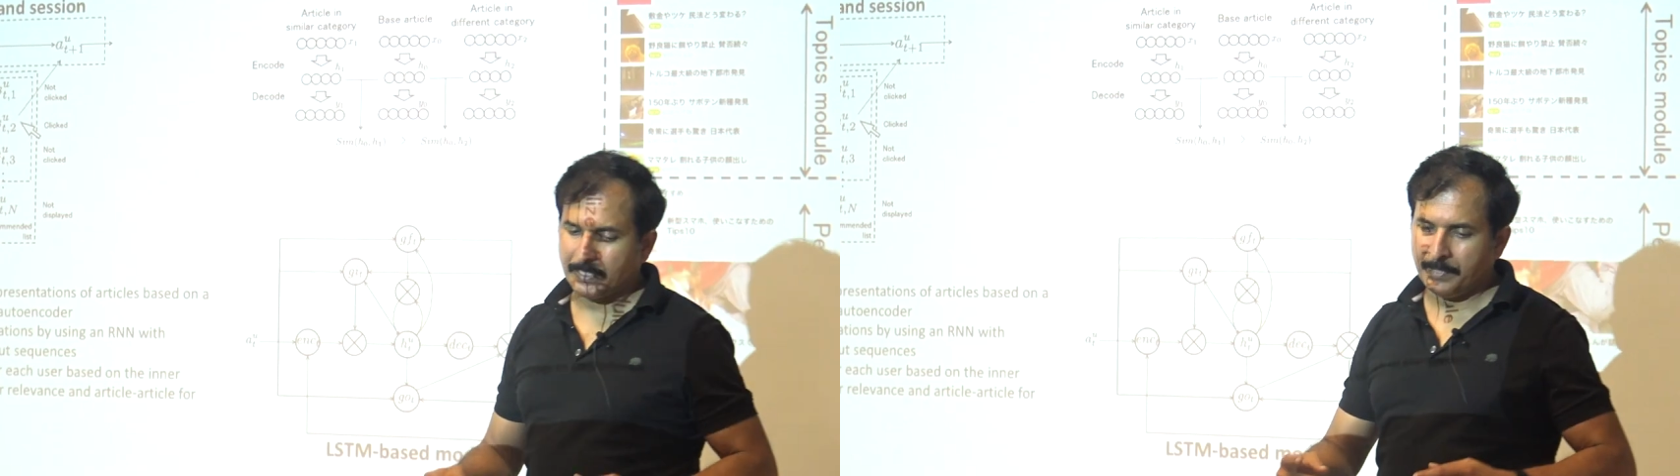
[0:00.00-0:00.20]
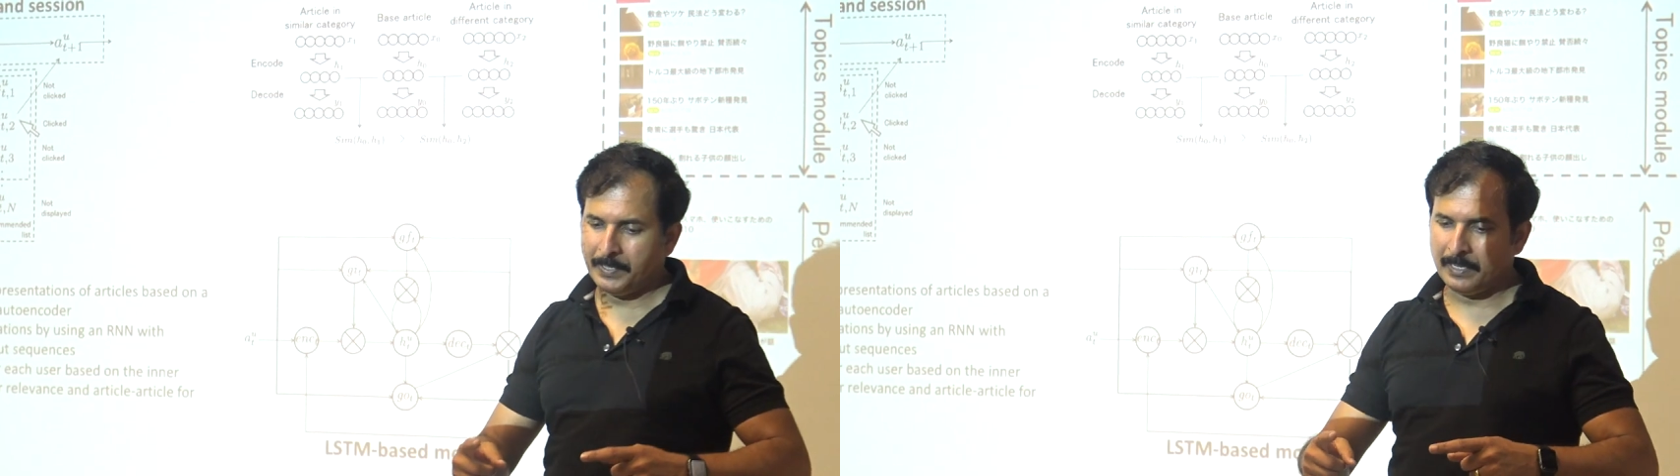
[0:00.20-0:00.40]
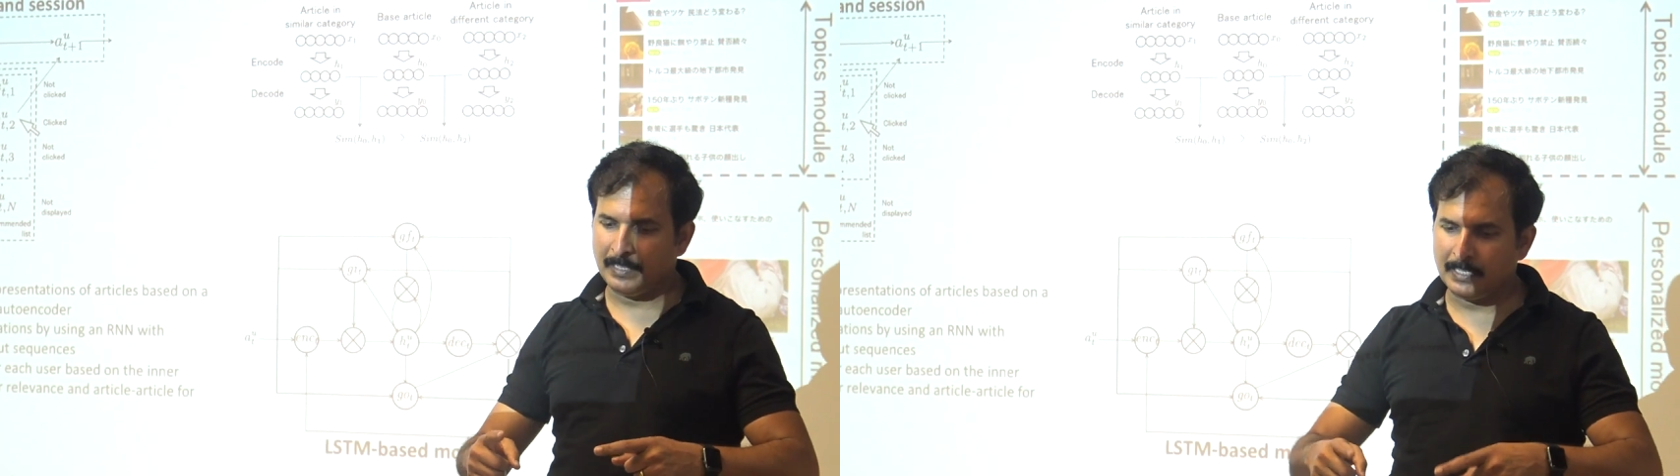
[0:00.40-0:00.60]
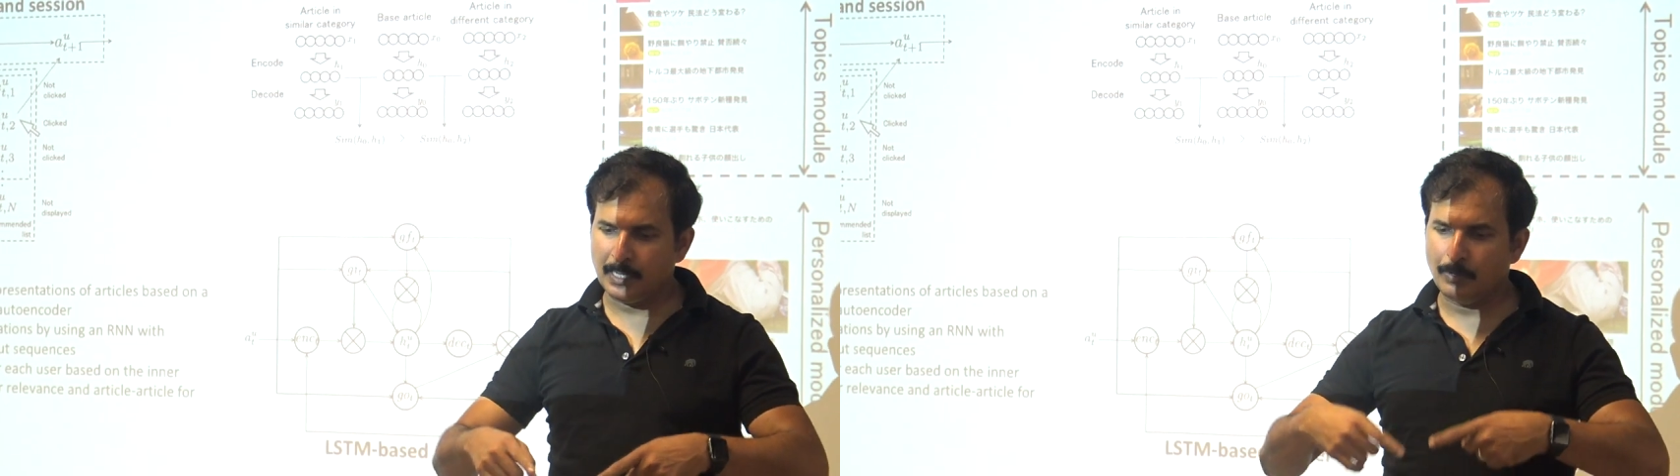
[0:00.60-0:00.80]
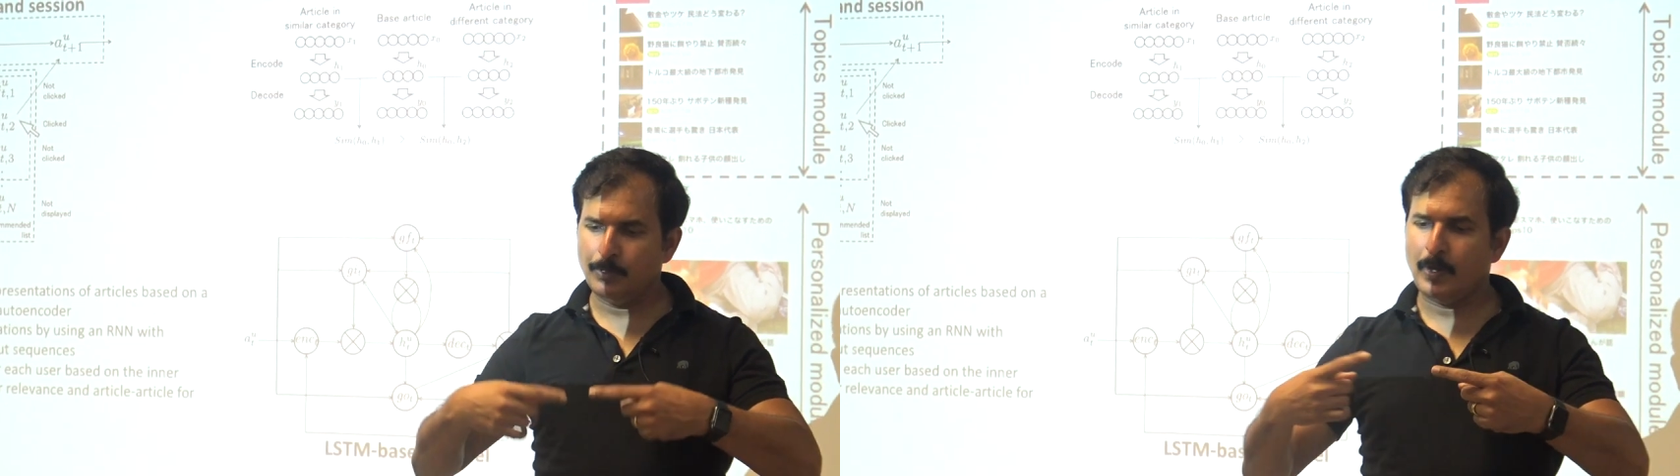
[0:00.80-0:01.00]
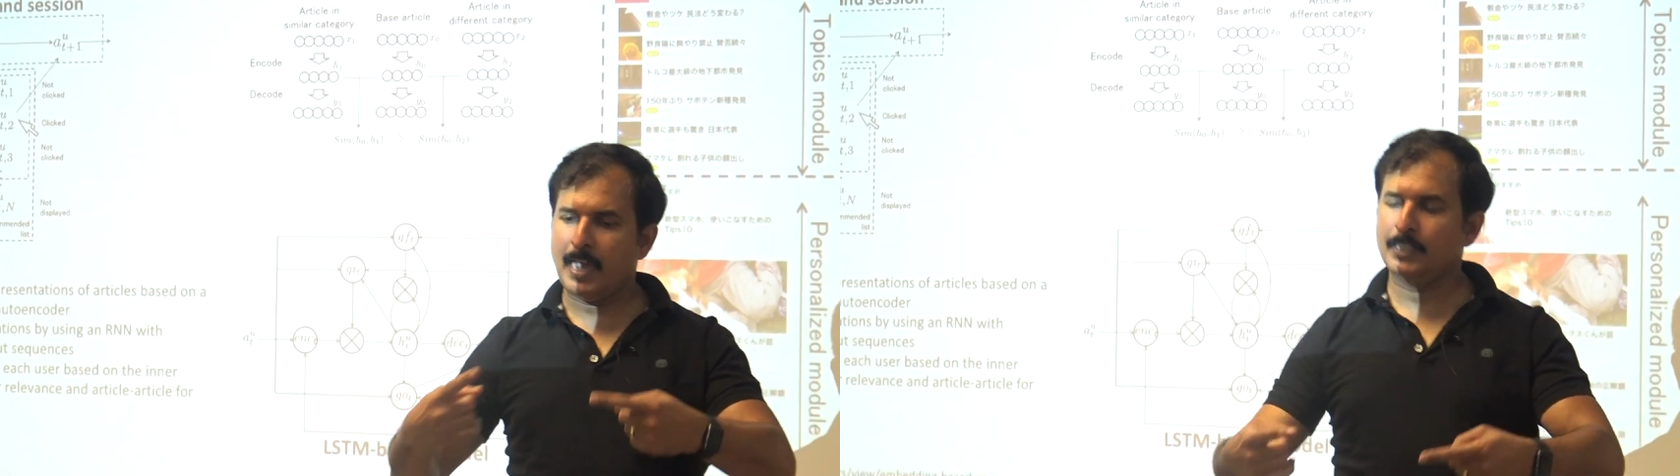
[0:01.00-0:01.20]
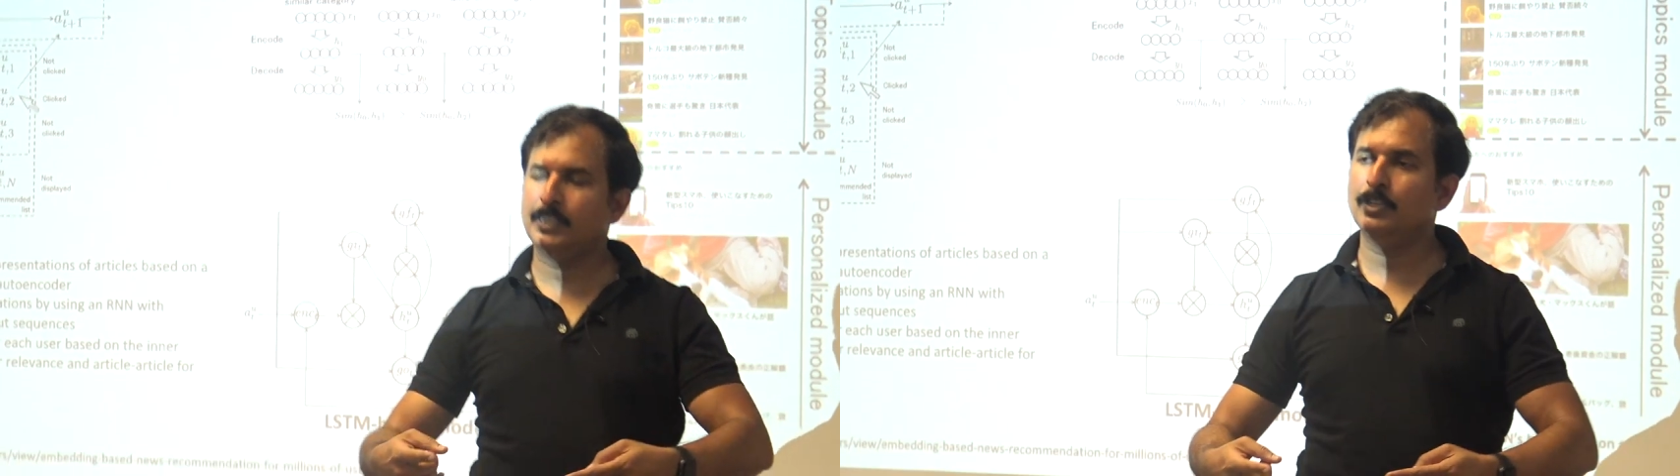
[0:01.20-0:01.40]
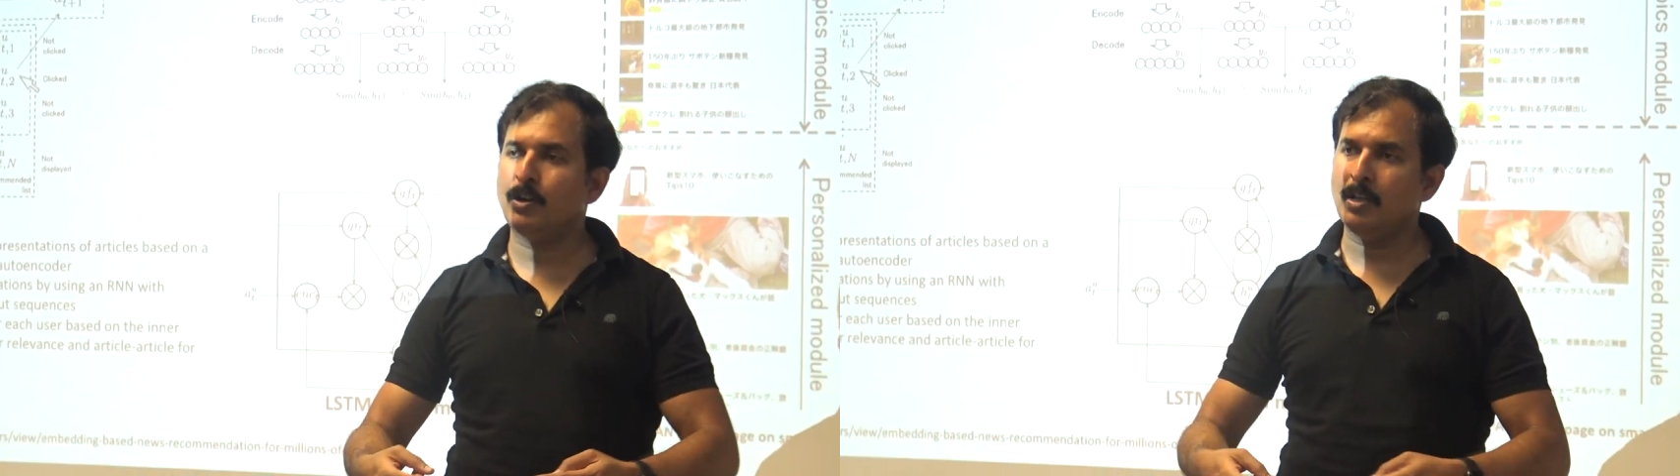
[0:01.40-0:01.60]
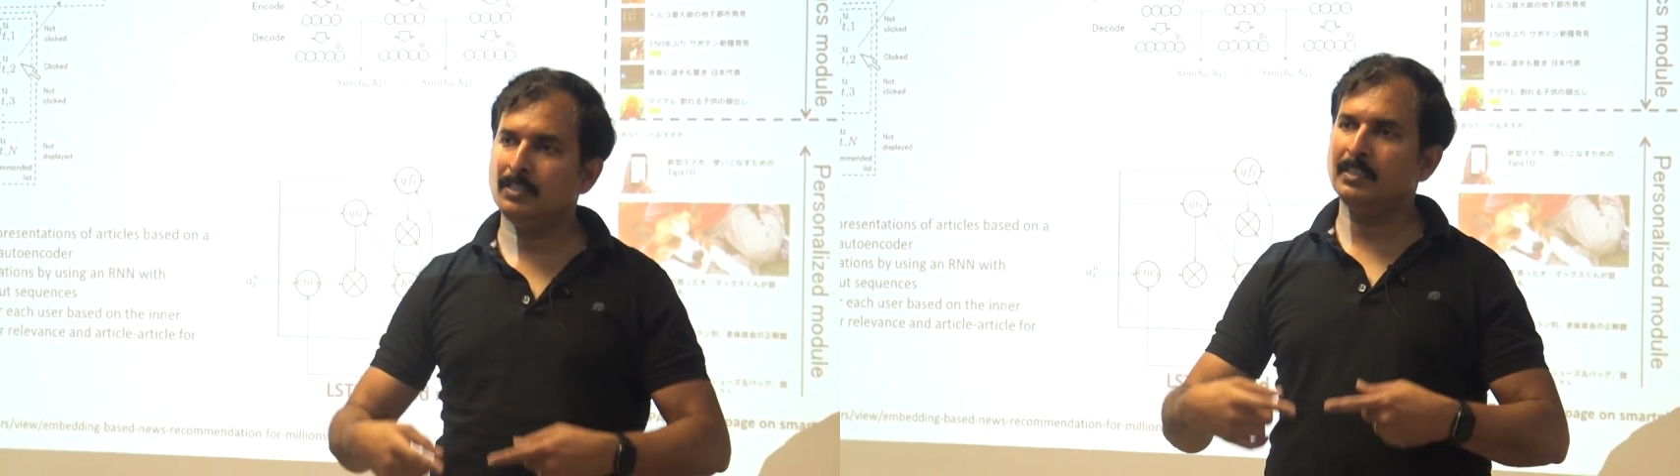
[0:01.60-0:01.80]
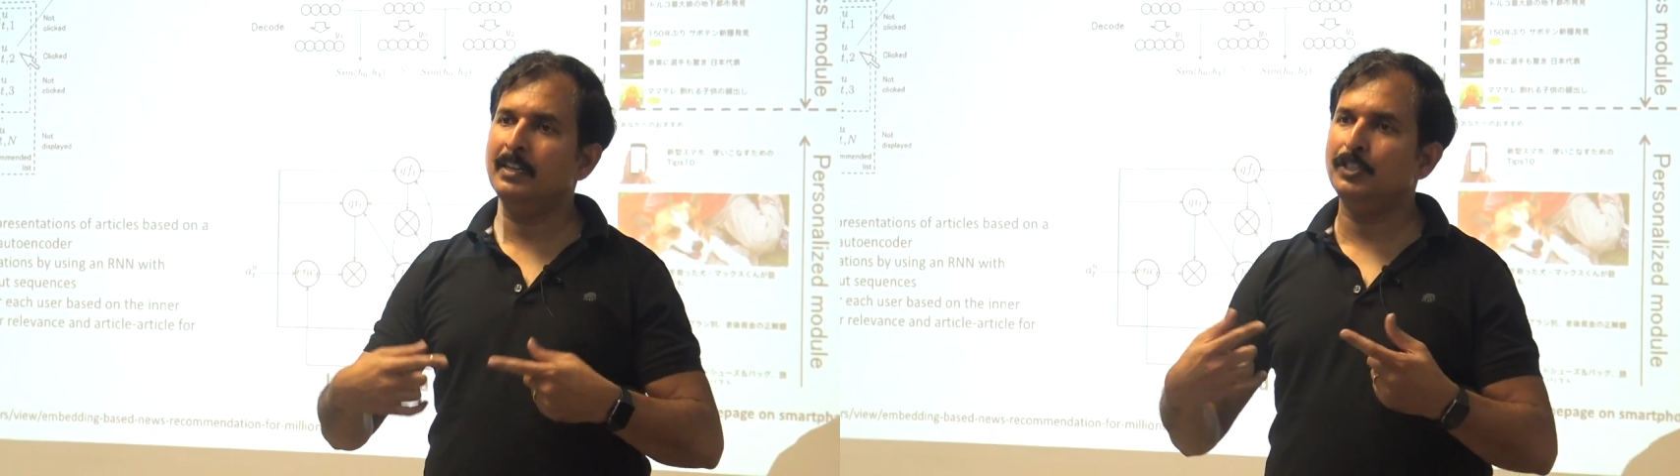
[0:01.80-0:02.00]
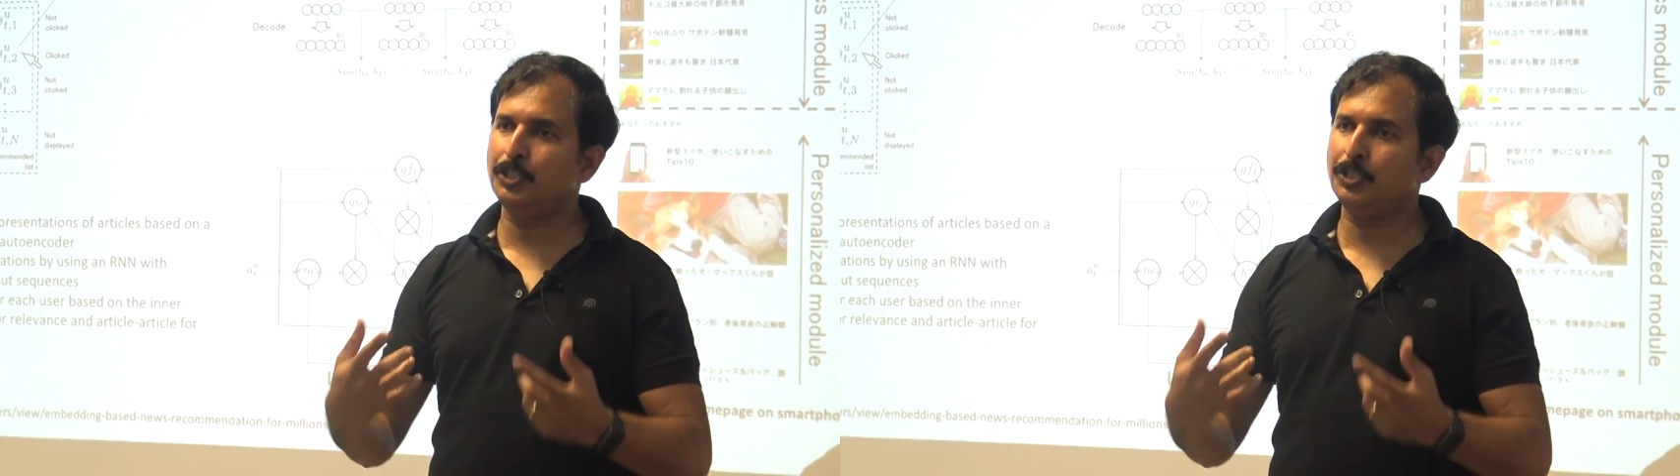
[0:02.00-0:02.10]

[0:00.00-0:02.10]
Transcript: And then that is how you actually constantly